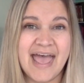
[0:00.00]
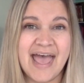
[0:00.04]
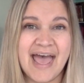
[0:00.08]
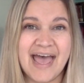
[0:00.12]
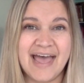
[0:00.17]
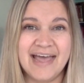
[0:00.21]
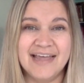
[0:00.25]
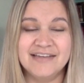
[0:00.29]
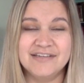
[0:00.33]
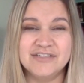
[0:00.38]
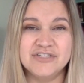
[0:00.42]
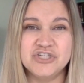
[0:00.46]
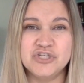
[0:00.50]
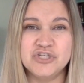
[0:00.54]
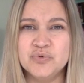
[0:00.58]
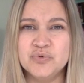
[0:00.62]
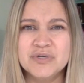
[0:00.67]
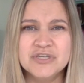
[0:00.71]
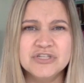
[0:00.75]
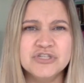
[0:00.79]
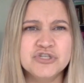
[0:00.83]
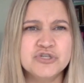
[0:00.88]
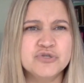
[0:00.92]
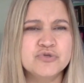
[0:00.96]
And
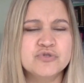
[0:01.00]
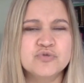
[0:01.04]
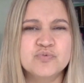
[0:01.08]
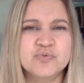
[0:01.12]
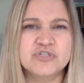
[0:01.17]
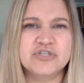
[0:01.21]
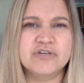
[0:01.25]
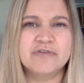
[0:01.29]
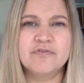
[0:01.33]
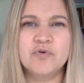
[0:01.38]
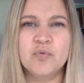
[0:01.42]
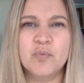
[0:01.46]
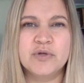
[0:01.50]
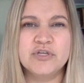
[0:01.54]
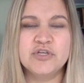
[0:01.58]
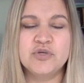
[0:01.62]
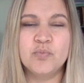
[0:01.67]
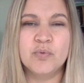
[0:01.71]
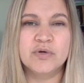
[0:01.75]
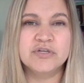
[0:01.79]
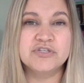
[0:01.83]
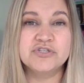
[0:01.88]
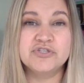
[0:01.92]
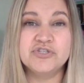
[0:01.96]
can choose whichever one you
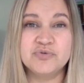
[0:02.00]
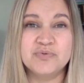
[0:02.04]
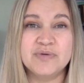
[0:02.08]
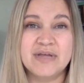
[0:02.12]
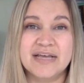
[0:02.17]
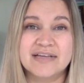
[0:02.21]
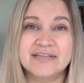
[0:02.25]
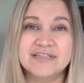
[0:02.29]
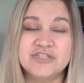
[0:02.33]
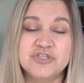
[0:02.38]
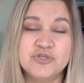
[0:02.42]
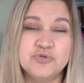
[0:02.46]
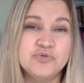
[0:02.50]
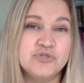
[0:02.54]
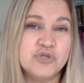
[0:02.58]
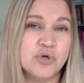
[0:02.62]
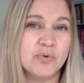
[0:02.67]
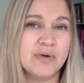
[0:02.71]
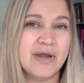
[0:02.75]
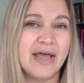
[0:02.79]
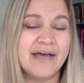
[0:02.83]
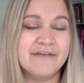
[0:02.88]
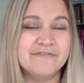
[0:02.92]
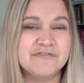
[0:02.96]
want to do next. You
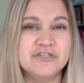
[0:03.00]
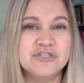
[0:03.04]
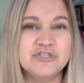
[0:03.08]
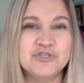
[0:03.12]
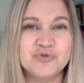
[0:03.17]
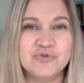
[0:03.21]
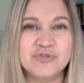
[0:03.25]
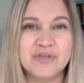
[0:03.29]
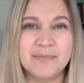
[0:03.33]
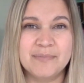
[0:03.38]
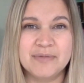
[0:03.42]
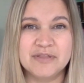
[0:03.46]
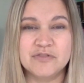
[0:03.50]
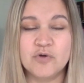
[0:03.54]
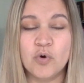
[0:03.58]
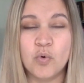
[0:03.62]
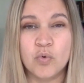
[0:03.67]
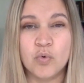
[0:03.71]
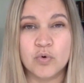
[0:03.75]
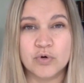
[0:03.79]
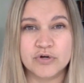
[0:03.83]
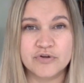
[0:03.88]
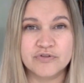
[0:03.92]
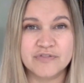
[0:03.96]
don't have to do them in the
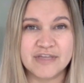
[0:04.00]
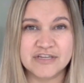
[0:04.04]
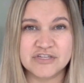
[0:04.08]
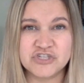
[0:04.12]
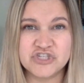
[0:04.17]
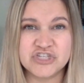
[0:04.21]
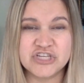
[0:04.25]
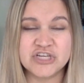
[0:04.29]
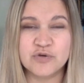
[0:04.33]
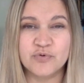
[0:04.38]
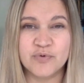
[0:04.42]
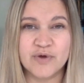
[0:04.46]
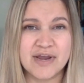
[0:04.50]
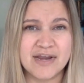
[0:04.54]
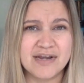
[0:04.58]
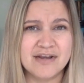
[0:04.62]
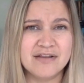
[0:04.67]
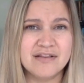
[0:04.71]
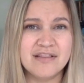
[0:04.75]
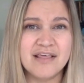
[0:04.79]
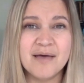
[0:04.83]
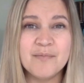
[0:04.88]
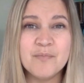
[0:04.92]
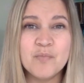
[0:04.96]
order that she
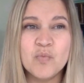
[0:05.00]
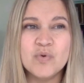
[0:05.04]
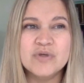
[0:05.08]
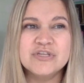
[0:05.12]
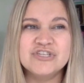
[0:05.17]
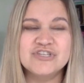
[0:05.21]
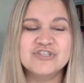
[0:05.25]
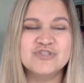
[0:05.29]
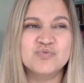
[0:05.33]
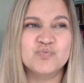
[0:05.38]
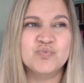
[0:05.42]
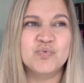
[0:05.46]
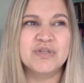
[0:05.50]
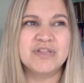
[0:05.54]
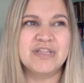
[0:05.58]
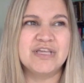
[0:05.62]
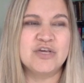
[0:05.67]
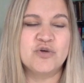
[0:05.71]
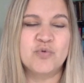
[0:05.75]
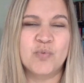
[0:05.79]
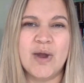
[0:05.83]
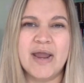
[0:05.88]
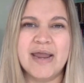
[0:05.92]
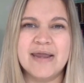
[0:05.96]
created them, which is really
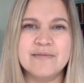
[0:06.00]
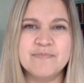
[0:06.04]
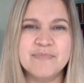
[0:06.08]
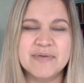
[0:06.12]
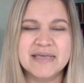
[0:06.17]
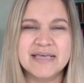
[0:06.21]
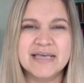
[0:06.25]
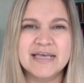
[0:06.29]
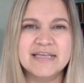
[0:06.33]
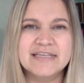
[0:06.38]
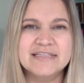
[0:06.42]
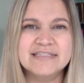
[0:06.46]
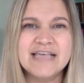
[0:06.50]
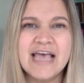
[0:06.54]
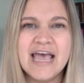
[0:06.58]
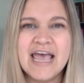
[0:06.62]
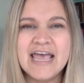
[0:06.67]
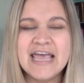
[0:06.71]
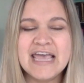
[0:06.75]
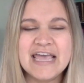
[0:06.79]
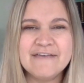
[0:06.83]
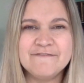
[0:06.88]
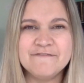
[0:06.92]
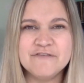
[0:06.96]
great, because
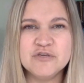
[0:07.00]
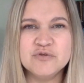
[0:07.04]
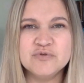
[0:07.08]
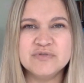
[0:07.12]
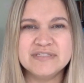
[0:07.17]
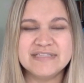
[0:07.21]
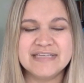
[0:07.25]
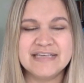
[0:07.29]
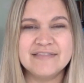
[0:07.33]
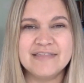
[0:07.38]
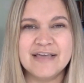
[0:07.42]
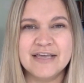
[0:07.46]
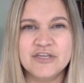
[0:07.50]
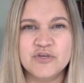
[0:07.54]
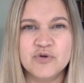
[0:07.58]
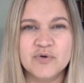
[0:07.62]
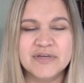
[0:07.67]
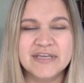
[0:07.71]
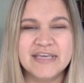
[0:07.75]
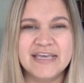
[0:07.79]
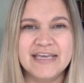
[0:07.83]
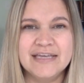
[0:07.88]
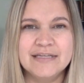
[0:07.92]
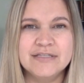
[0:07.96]
if you see that your
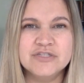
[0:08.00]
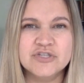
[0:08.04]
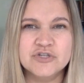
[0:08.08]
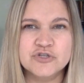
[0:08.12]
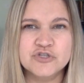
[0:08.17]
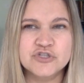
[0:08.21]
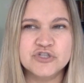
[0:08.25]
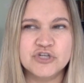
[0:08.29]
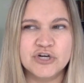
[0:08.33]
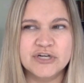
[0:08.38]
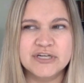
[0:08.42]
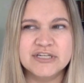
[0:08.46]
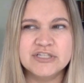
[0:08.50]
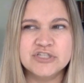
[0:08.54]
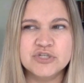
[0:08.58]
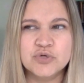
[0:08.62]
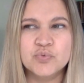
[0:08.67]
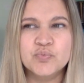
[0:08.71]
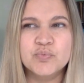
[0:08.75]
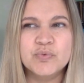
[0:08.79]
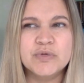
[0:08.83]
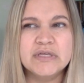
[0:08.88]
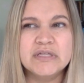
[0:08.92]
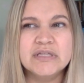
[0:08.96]
kids are starting to
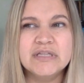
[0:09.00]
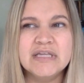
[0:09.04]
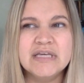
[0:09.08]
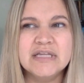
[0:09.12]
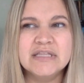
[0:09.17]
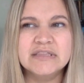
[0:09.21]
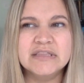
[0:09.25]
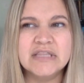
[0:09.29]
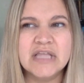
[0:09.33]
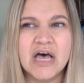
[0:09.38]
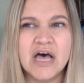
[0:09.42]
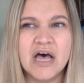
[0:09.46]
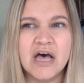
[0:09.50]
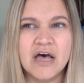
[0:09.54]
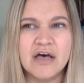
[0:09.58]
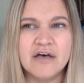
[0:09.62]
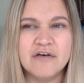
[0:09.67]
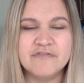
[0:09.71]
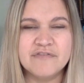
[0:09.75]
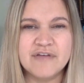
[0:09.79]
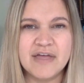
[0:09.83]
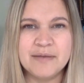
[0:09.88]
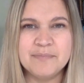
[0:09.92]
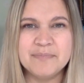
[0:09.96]
really
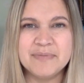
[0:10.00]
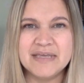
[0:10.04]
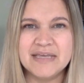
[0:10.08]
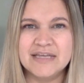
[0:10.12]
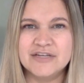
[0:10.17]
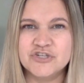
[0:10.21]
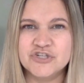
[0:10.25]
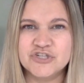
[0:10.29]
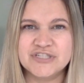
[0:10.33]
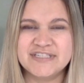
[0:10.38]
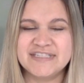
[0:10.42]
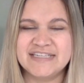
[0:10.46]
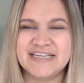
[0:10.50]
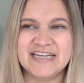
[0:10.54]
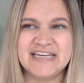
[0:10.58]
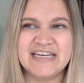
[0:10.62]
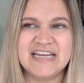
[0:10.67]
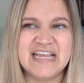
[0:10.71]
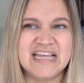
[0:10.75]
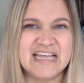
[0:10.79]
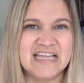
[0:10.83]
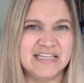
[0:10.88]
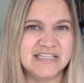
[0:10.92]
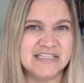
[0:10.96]
love and be interested
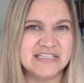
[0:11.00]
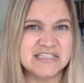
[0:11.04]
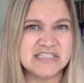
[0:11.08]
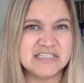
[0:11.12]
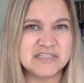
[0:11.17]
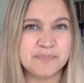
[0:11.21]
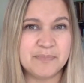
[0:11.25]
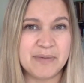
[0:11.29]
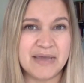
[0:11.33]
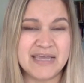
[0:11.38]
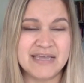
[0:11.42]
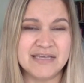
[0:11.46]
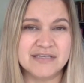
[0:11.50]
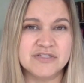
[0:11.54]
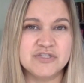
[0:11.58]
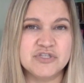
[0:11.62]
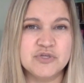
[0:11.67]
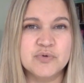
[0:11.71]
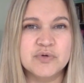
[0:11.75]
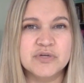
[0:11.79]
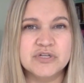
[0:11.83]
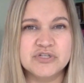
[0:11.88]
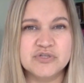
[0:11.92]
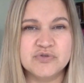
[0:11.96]
in space,
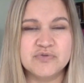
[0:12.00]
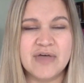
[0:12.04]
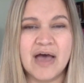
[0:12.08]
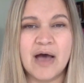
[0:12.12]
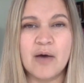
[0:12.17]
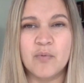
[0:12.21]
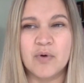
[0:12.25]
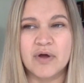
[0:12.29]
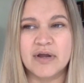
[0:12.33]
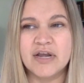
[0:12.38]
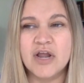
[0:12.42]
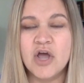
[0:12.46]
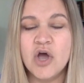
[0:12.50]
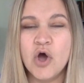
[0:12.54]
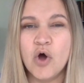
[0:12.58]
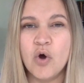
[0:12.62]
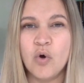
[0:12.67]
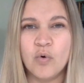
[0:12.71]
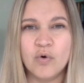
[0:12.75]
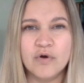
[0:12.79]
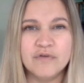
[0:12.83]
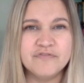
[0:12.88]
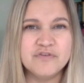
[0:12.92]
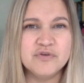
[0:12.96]
you can do that one.
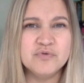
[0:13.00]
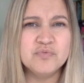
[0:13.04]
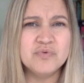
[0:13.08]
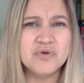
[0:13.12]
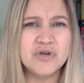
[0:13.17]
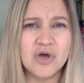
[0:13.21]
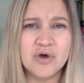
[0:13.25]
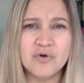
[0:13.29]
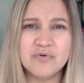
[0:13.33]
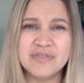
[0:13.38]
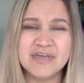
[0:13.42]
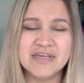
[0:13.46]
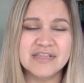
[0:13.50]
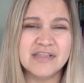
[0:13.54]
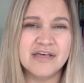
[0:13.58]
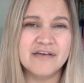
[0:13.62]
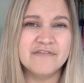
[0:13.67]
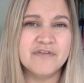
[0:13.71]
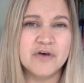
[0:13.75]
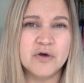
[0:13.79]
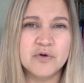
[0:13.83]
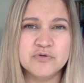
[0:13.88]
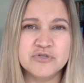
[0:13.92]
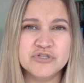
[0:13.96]
Or if you know they
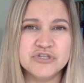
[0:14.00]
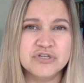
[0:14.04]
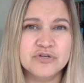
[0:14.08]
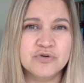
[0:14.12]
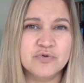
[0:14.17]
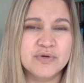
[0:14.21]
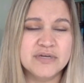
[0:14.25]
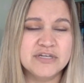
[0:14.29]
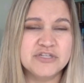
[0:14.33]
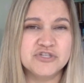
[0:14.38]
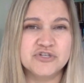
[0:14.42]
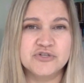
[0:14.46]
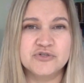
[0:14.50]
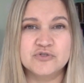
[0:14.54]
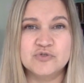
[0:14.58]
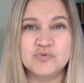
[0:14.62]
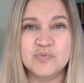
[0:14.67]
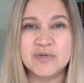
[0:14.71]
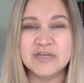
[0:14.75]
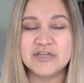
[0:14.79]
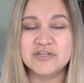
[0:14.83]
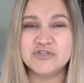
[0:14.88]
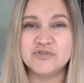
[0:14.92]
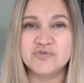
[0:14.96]
love ocean creatures,
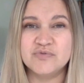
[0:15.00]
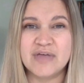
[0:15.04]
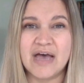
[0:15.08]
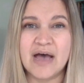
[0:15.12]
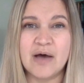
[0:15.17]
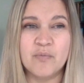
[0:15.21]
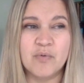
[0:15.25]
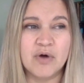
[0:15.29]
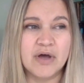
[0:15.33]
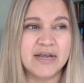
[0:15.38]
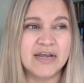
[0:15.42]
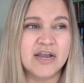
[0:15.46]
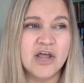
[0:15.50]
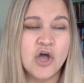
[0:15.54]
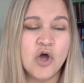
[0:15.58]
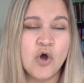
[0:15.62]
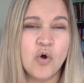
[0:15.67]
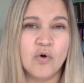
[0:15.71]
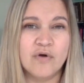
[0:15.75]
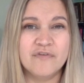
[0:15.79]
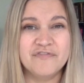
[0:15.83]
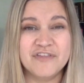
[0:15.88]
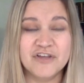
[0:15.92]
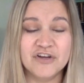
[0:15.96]
we can do that one.
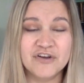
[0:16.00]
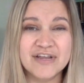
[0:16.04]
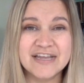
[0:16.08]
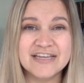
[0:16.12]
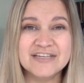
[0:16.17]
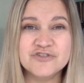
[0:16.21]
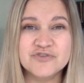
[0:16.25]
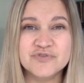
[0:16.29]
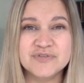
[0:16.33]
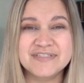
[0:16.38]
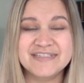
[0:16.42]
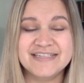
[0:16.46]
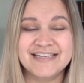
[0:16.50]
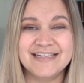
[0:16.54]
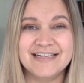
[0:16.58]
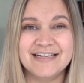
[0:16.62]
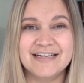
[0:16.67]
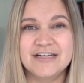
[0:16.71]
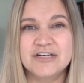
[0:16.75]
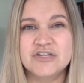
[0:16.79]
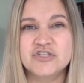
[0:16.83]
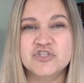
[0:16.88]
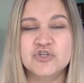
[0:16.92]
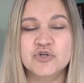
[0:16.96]
Or if they're interested
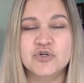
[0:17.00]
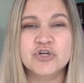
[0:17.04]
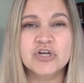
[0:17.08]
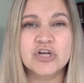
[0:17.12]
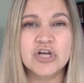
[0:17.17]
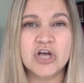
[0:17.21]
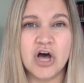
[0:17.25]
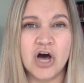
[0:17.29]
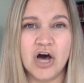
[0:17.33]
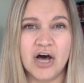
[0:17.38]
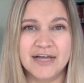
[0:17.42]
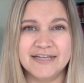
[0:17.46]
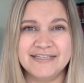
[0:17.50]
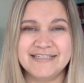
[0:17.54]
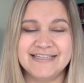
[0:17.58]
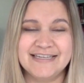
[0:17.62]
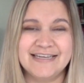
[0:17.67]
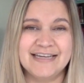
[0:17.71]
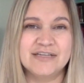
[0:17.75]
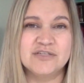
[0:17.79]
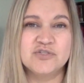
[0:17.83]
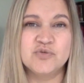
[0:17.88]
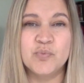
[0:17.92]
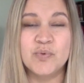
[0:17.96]
in a certain
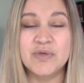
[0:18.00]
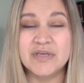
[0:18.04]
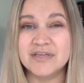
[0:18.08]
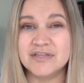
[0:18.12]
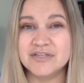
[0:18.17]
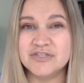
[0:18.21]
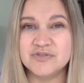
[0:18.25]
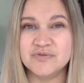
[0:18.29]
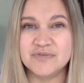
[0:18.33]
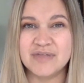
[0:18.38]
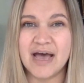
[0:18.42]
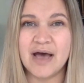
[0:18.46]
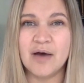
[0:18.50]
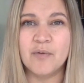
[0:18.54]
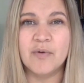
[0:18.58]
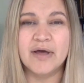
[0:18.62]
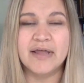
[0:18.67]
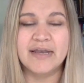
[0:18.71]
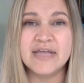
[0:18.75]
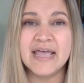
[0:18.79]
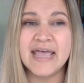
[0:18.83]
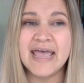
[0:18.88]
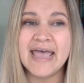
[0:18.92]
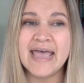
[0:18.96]
continent, we can do that
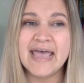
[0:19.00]
one.